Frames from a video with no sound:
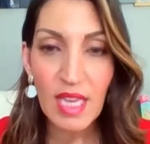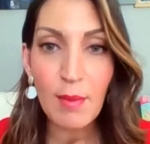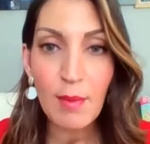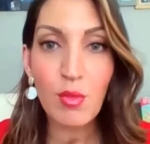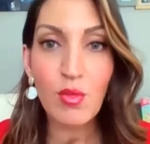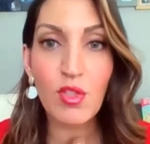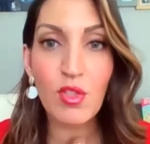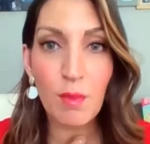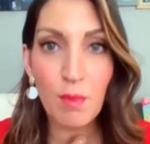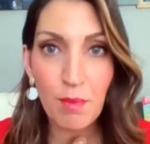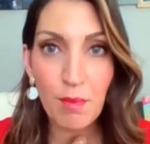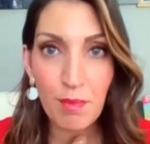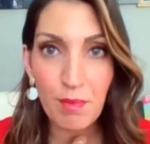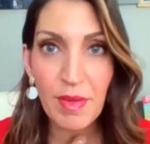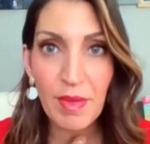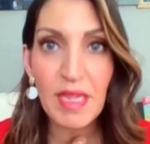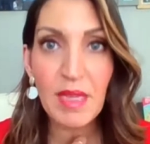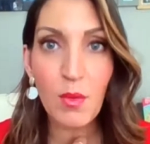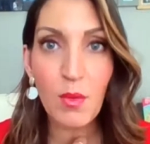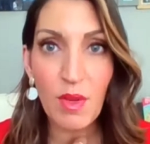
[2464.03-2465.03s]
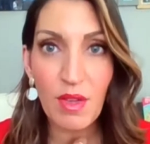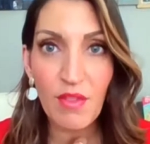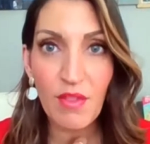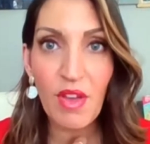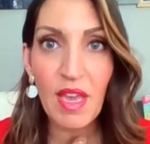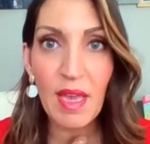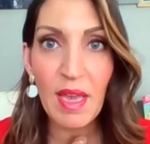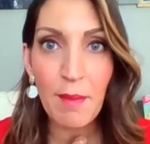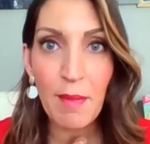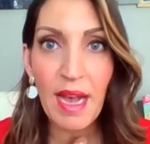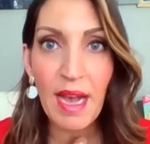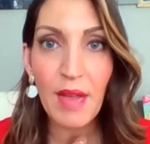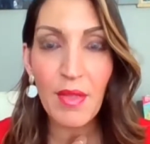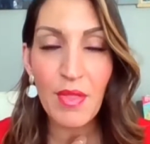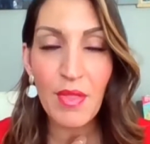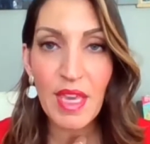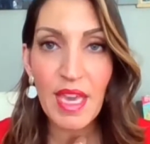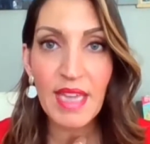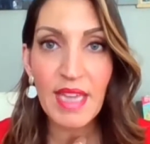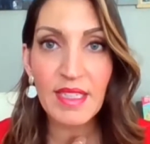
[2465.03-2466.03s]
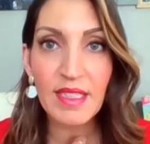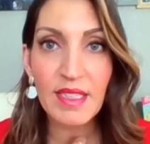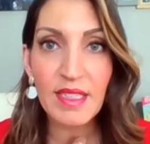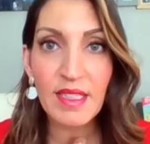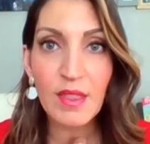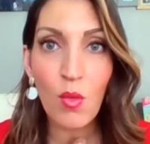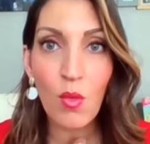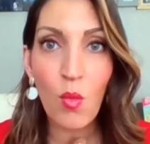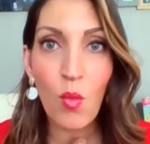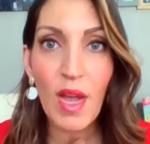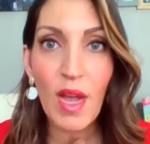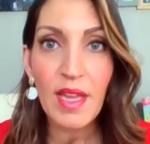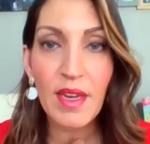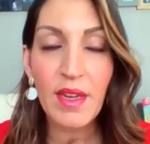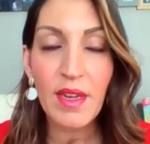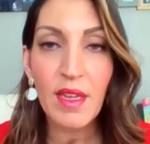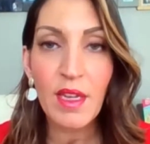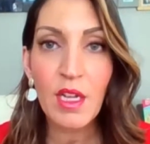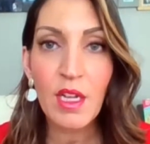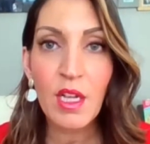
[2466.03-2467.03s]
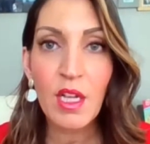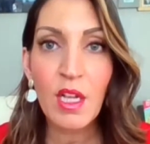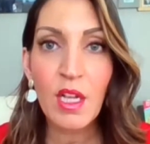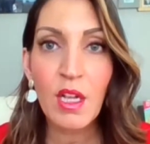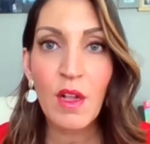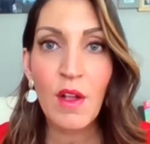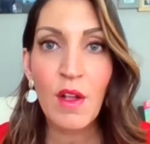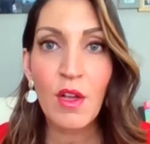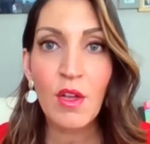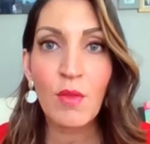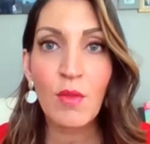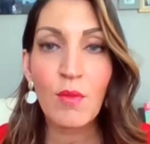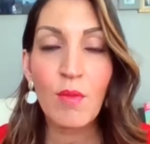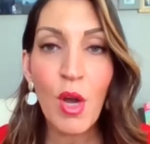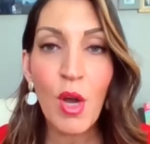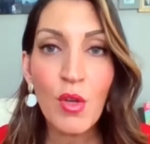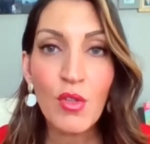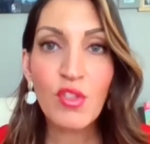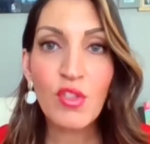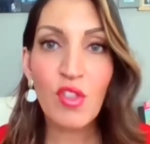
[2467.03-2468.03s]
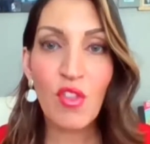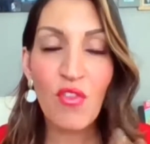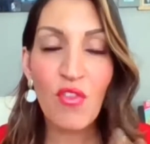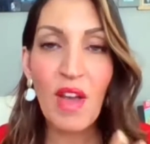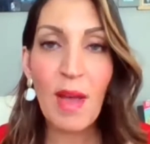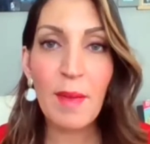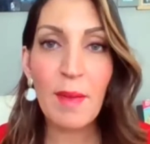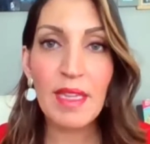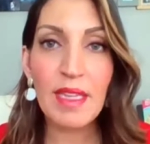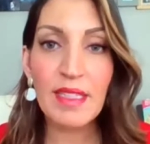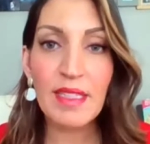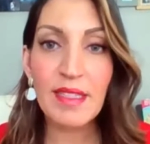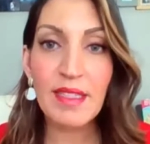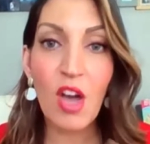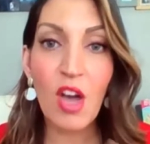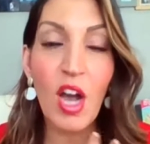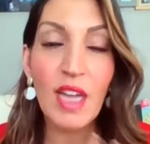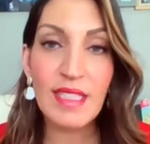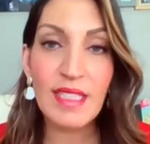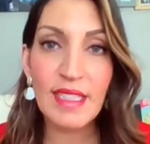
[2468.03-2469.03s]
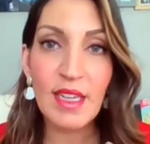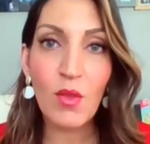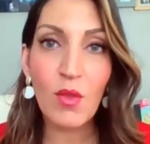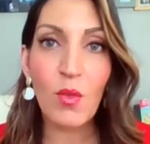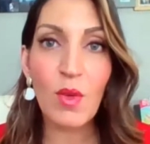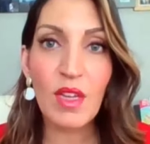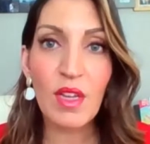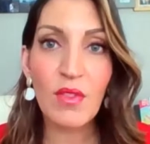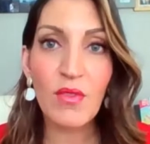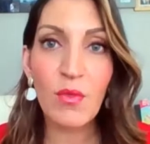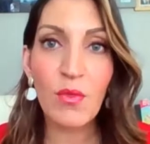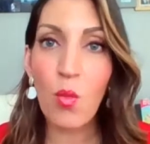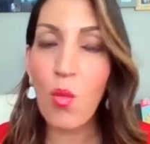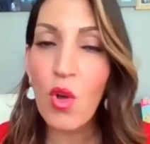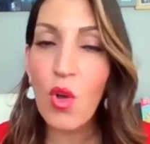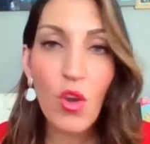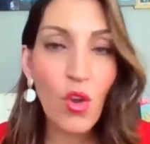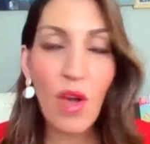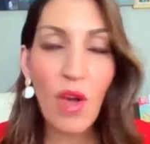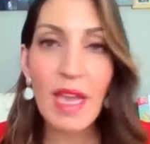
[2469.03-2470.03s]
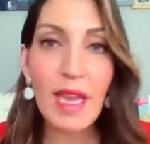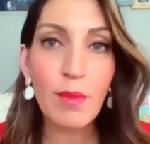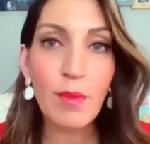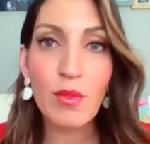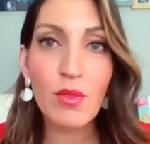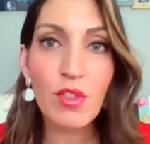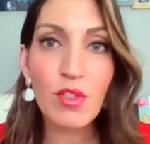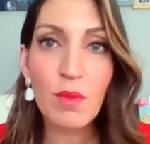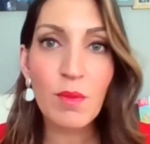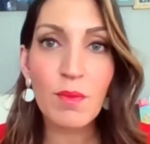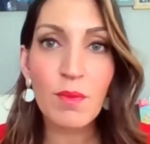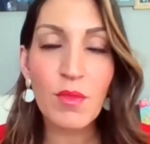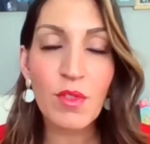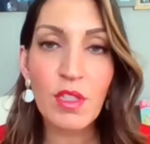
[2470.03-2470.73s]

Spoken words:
able to be with him at the end, when most of the families that I dealt with were not able to